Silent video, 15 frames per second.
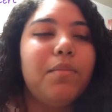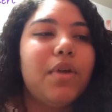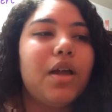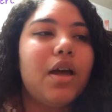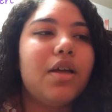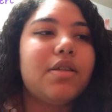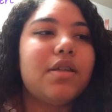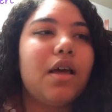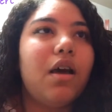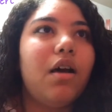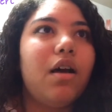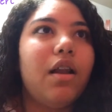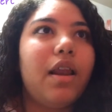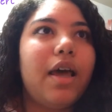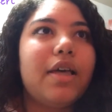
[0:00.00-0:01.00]
because
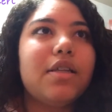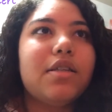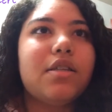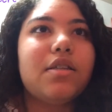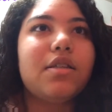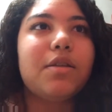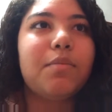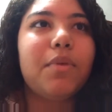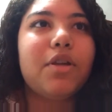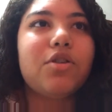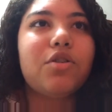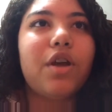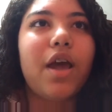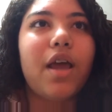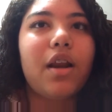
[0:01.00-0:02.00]
uh, last
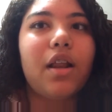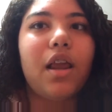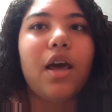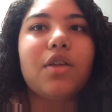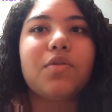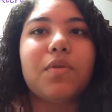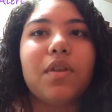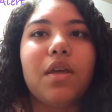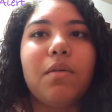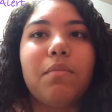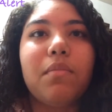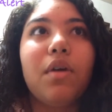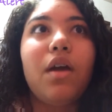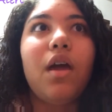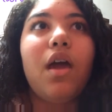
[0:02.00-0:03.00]
semester I had a class with
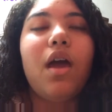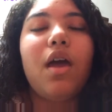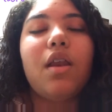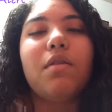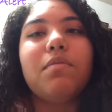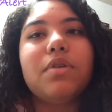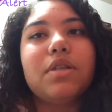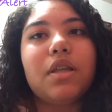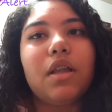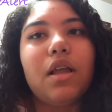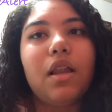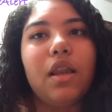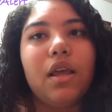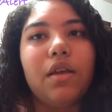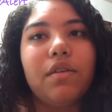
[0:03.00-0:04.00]
him, and he was
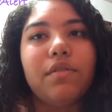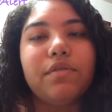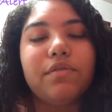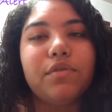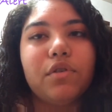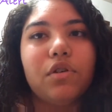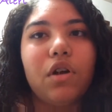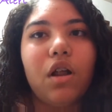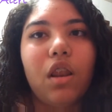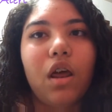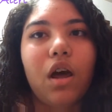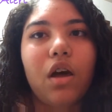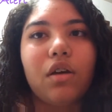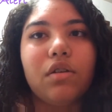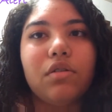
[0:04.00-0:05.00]
late for a
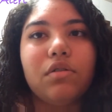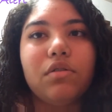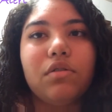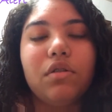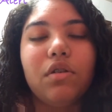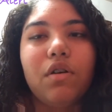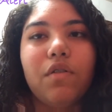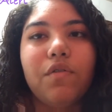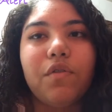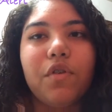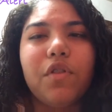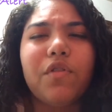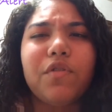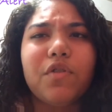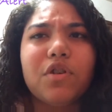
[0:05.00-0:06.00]
lot
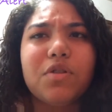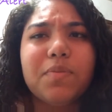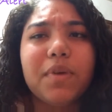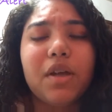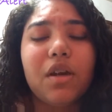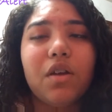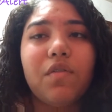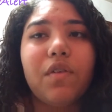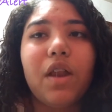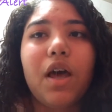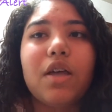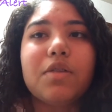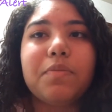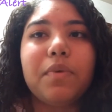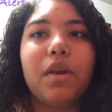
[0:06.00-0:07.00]
for the first beginning of
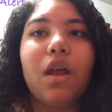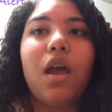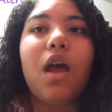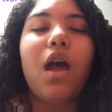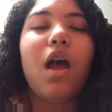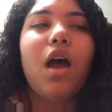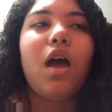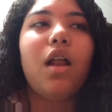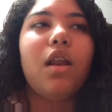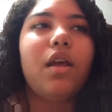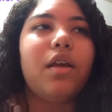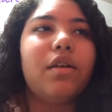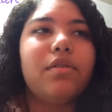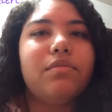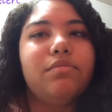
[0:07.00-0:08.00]
class, but
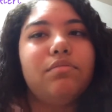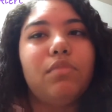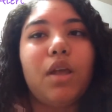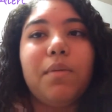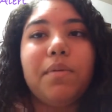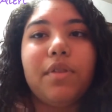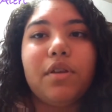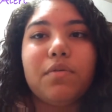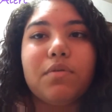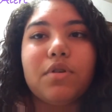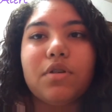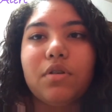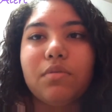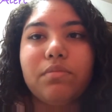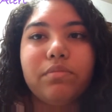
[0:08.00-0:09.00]
like maybe there
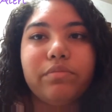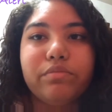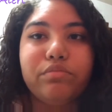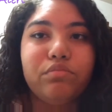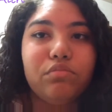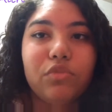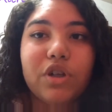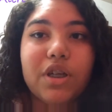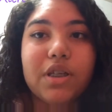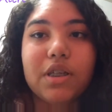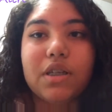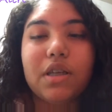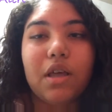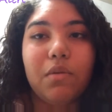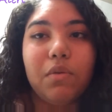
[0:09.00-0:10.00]
was some
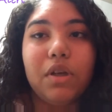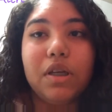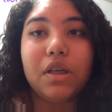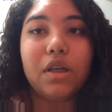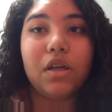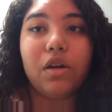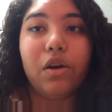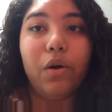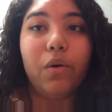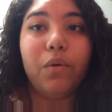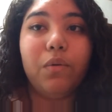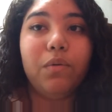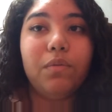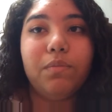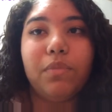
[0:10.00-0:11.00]
reason that we didn't
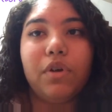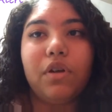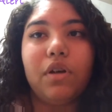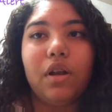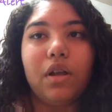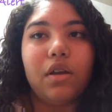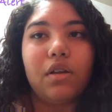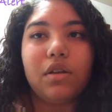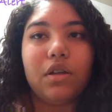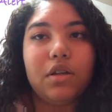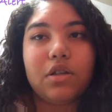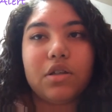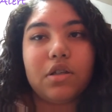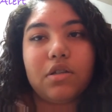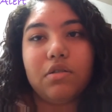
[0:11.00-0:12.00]
know, but like he
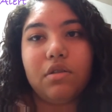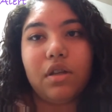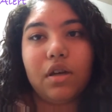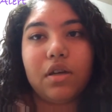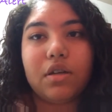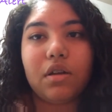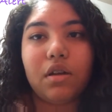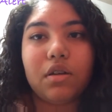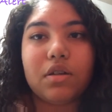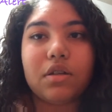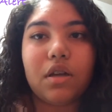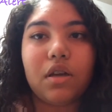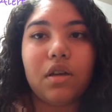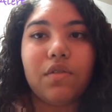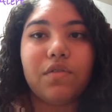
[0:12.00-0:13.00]
just didn't tell us
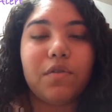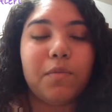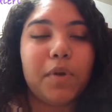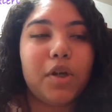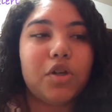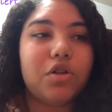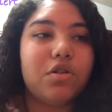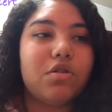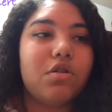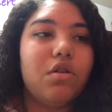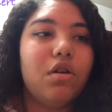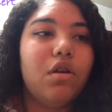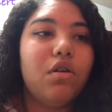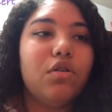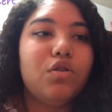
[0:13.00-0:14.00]
any
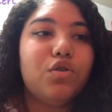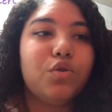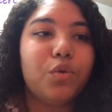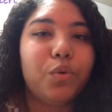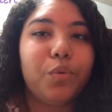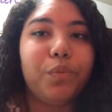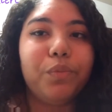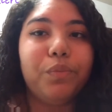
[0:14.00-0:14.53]
information. So,